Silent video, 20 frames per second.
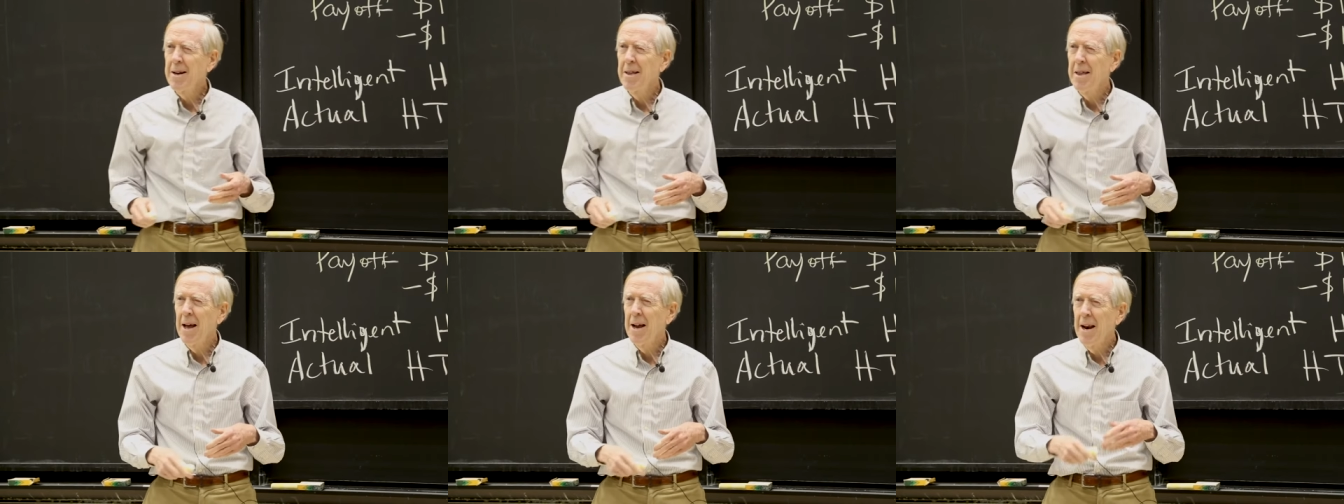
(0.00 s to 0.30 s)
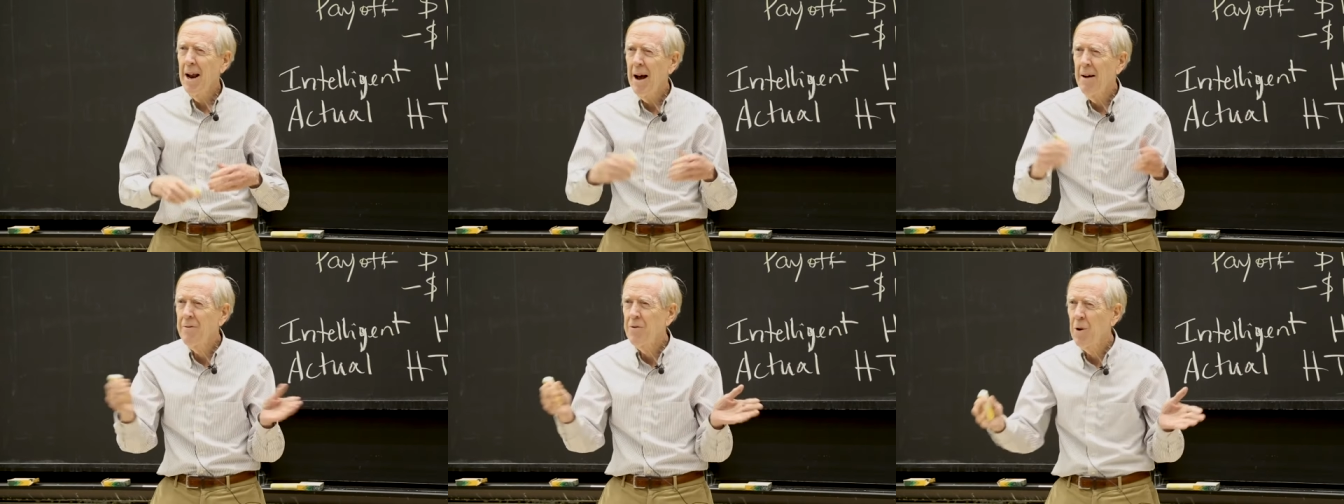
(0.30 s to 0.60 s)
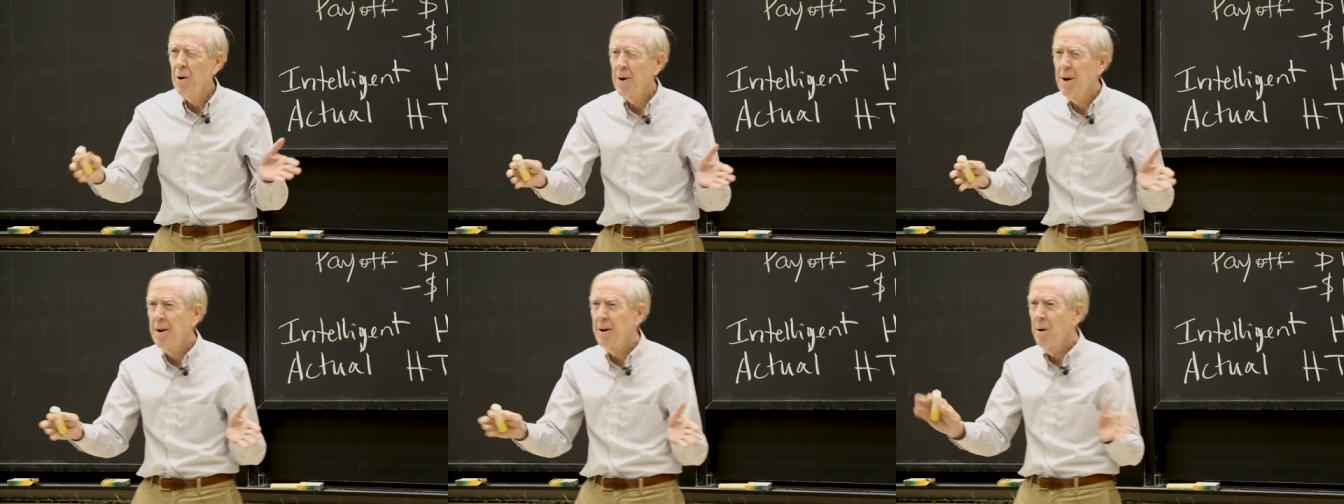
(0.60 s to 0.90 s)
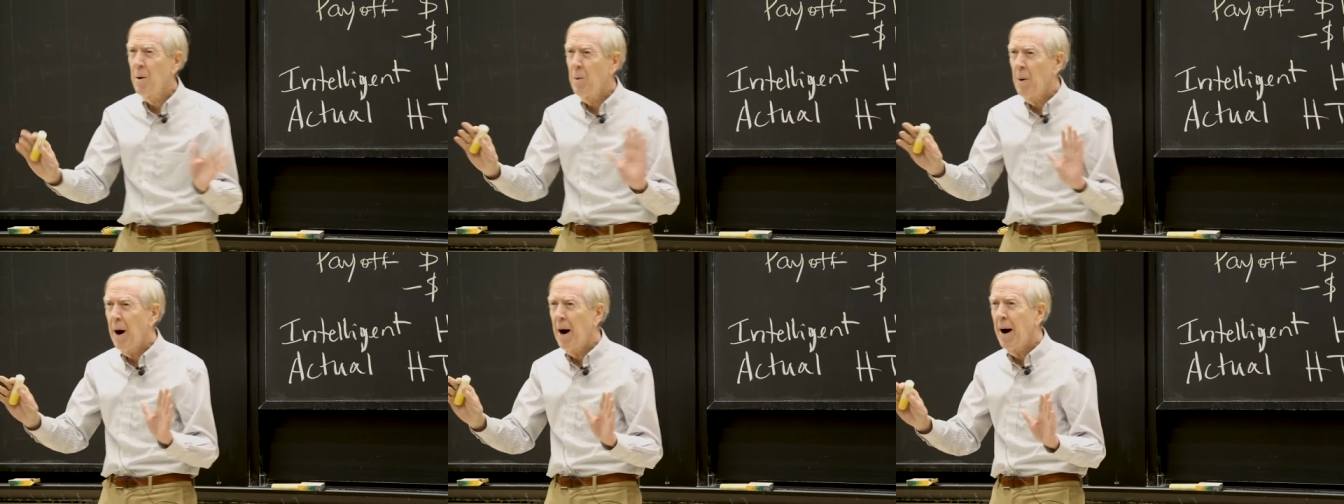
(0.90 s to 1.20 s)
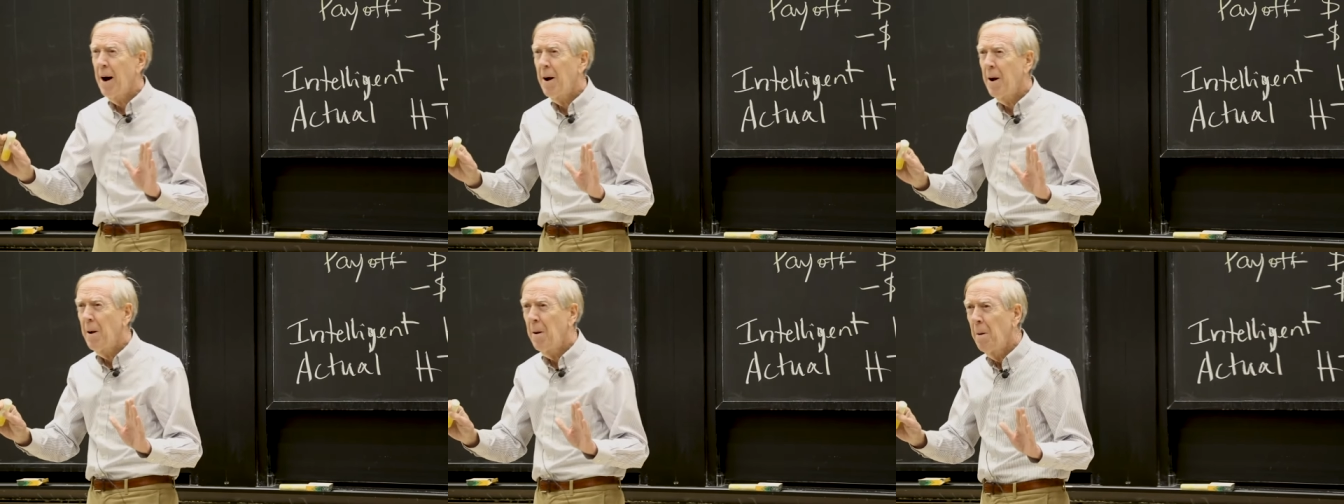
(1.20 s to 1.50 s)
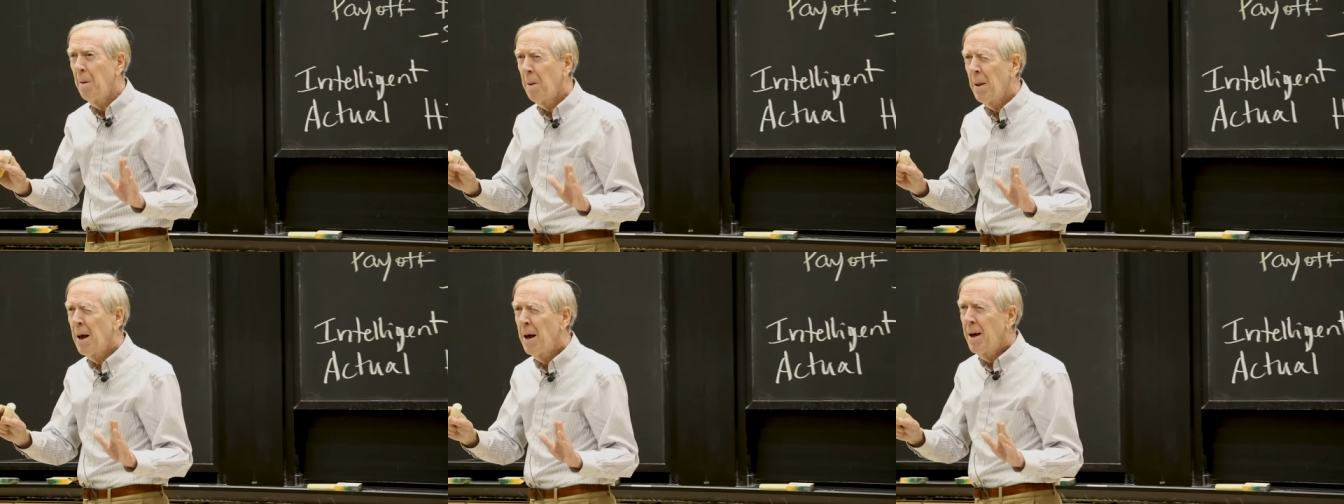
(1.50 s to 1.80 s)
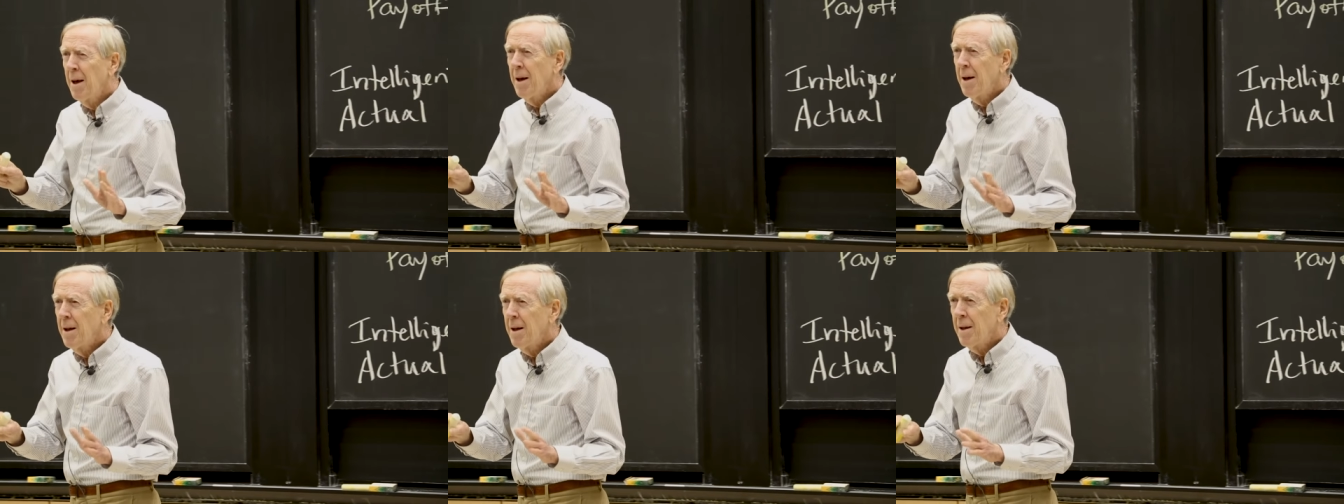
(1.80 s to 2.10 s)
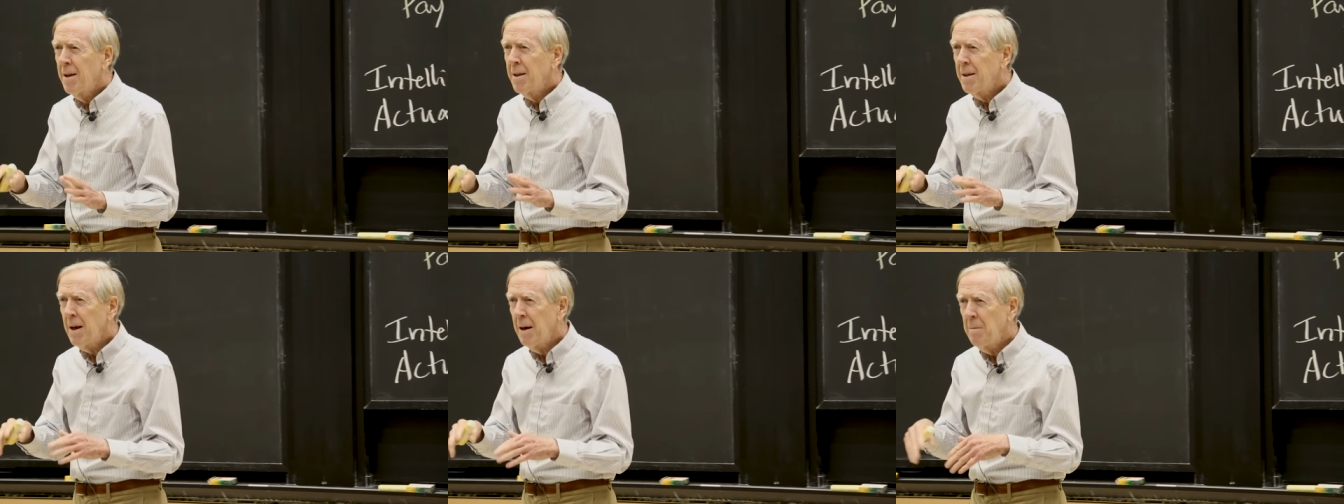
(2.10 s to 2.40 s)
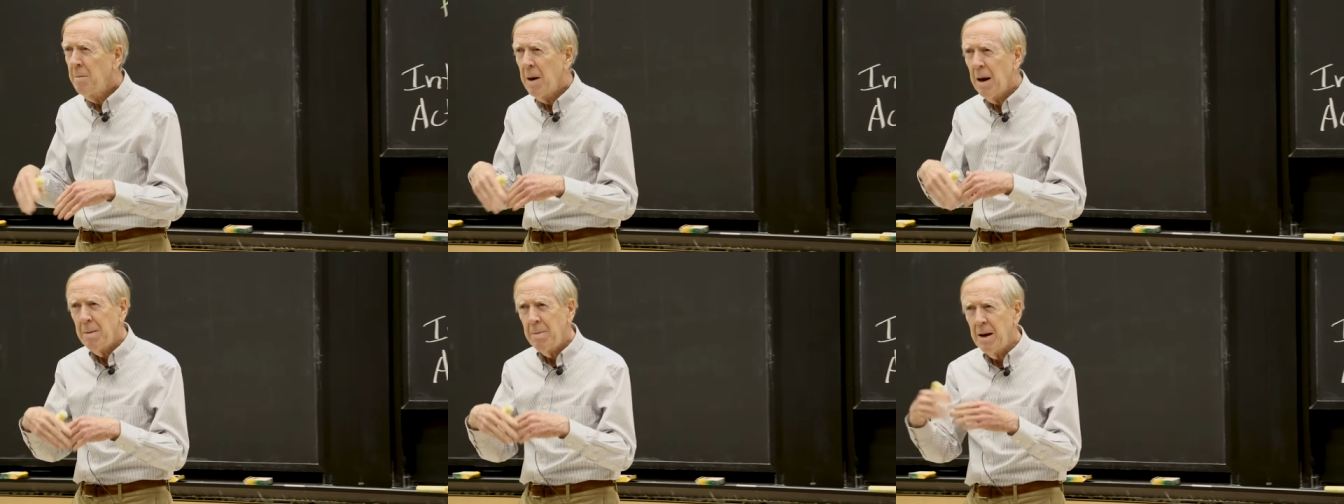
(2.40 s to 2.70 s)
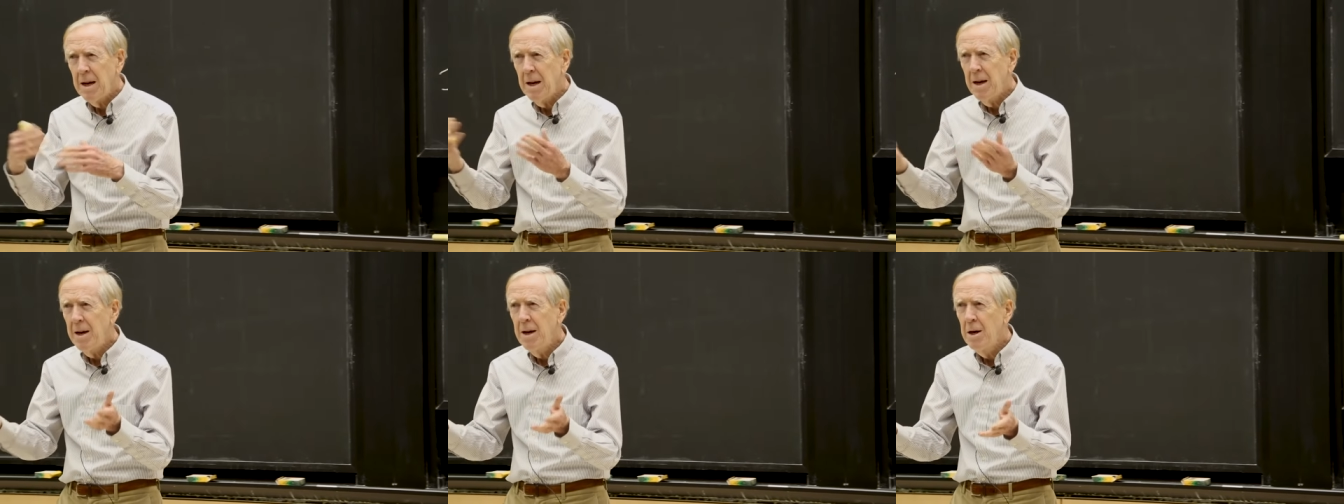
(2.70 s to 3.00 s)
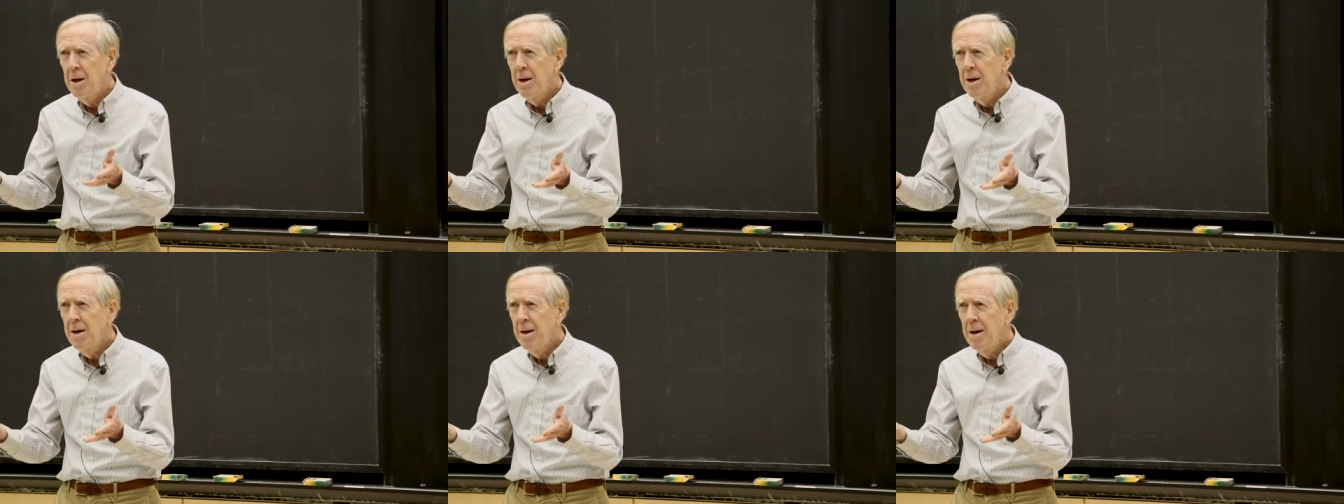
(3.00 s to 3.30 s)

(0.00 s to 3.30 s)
And then after a little while, they maybe